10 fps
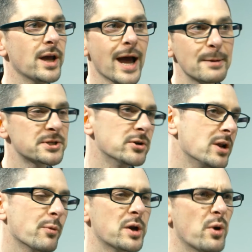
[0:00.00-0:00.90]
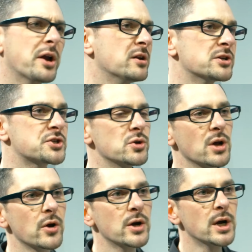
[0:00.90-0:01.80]
Yeah, absolutely. When you're working in the
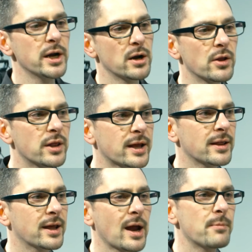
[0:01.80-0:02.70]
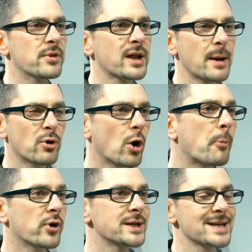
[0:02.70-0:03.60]
studio, you know, the camera
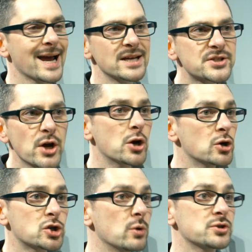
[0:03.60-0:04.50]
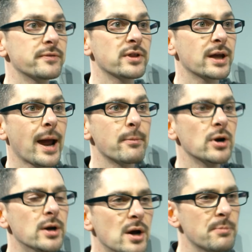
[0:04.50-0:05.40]
operator has certain controls over the camera,